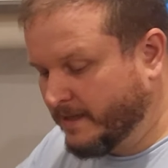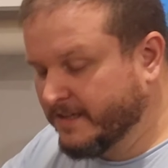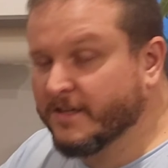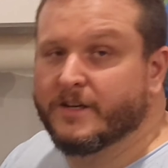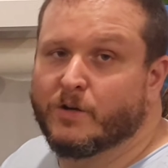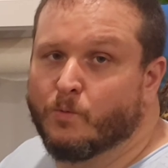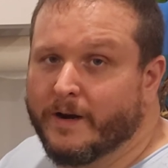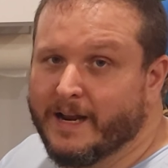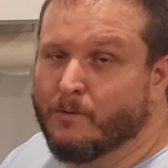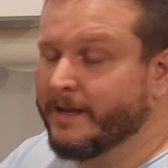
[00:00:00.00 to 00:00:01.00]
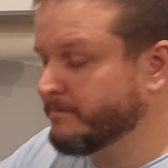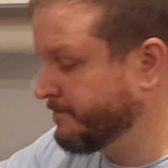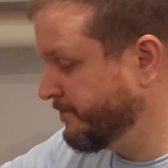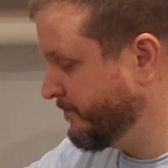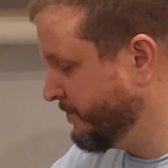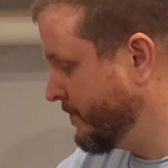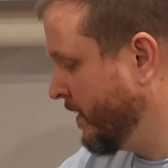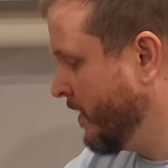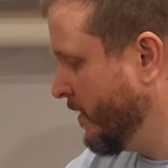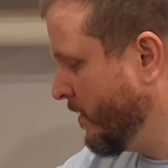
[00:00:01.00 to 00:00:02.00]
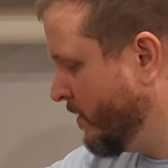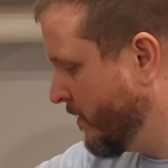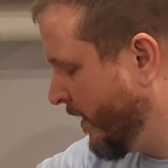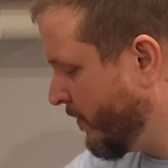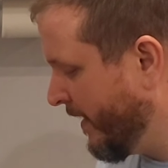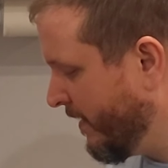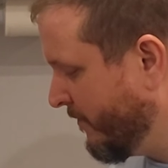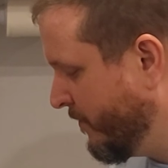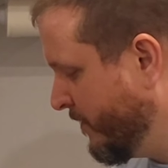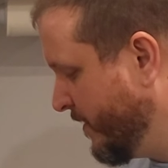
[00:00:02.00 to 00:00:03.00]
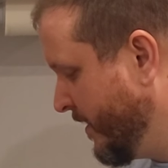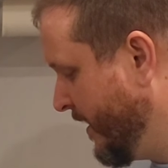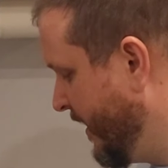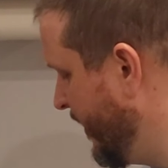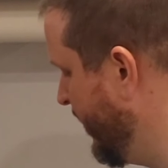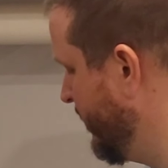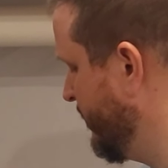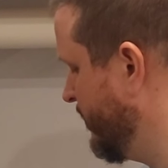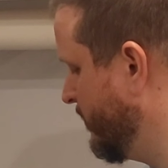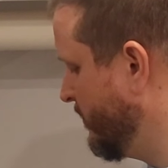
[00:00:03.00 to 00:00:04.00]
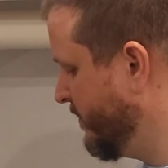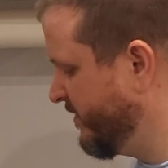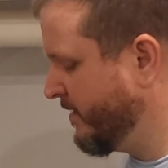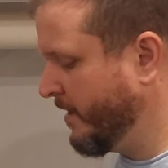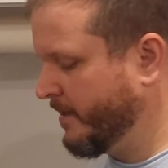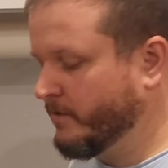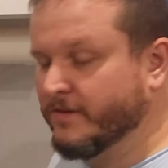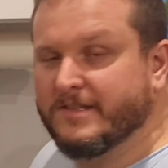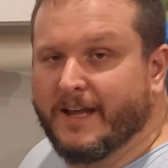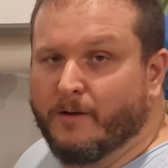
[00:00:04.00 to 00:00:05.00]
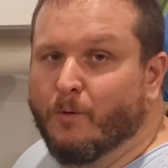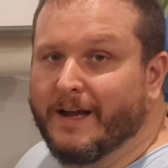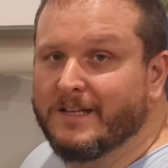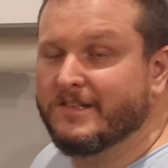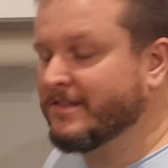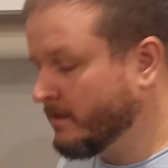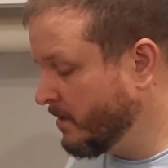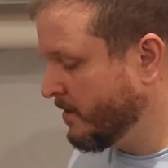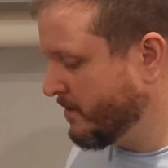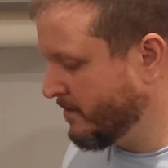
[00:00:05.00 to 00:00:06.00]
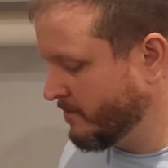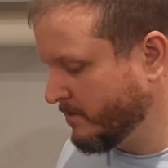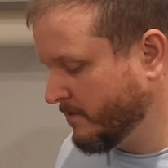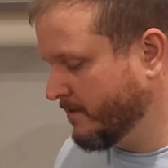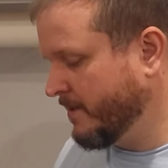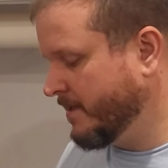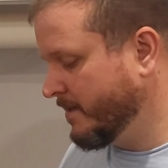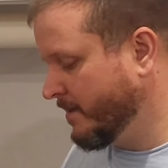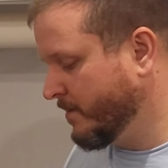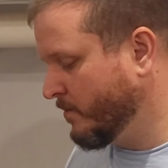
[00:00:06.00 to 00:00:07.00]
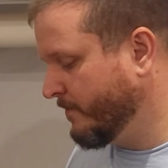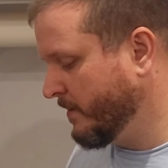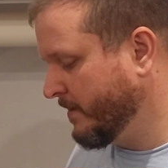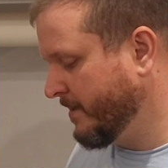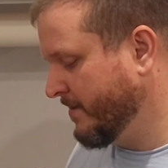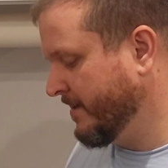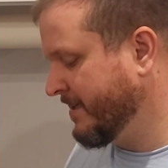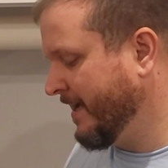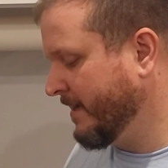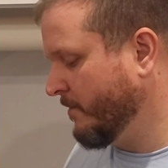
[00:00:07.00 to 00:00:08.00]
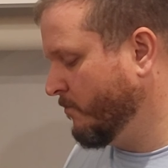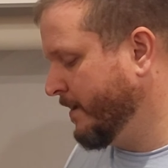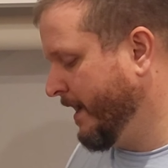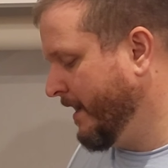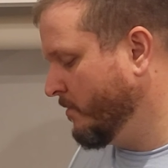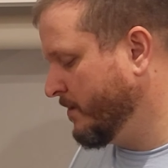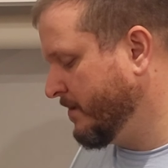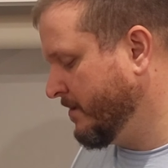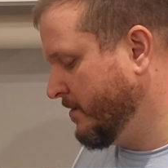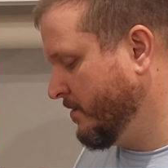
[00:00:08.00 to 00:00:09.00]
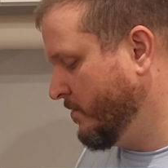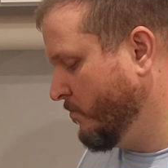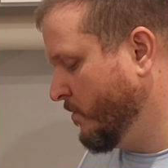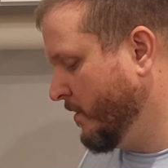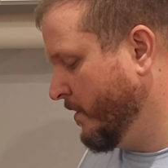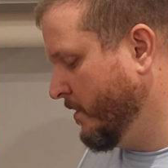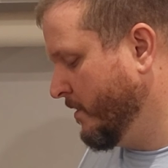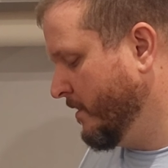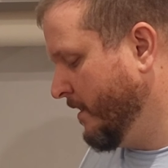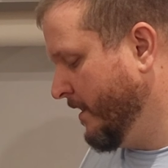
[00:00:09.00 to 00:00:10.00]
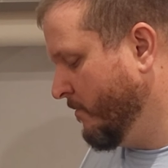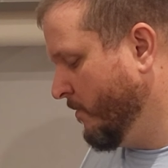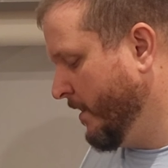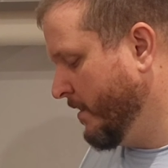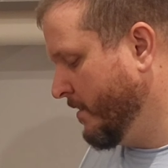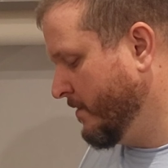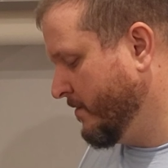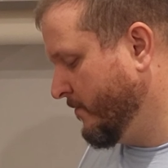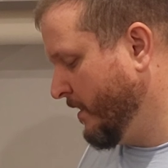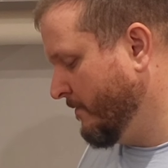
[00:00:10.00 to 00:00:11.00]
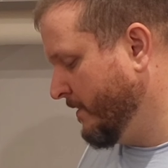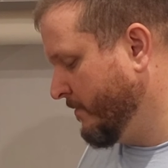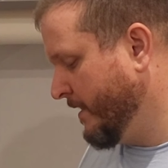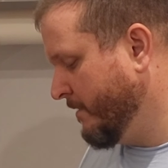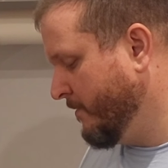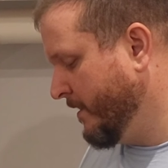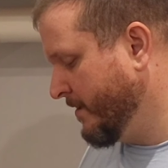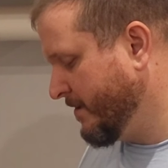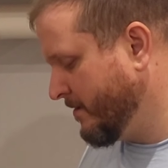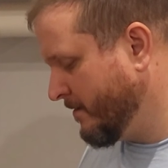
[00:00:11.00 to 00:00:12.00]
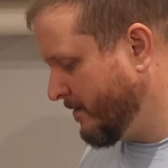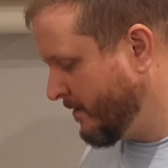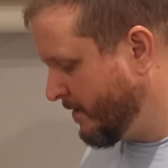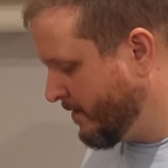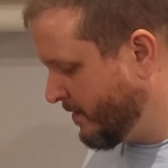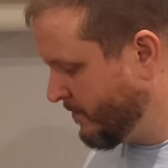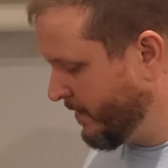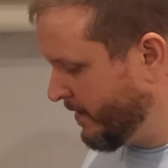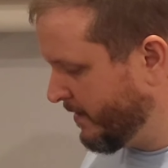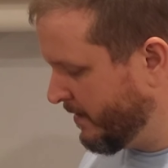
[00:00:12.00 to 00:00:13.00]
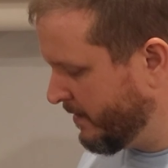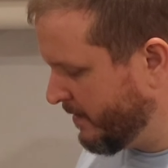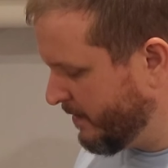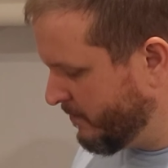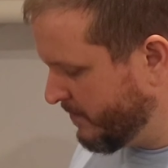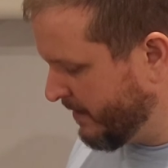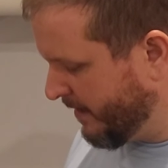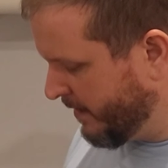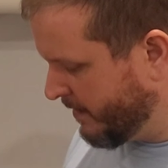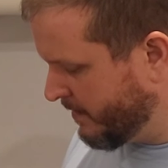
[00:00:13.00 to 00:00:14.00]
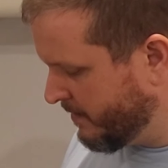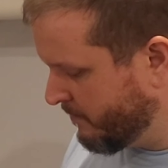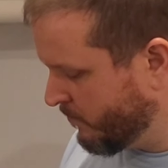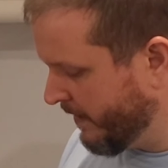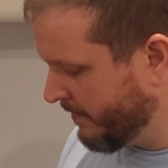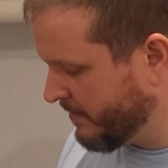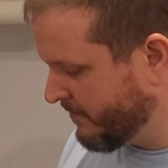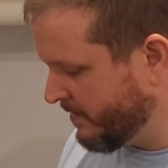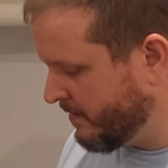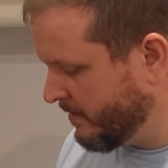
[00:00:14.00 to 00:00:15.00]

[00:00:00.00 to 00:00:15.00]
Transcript: Next, we're gonna do 1 egg white. I don't have an egg. I use egg whites, so the equivalent is exactly 1 ounce to 1 egg white. So if you have liquid egg whites, go ahead and use that. 1 ounce of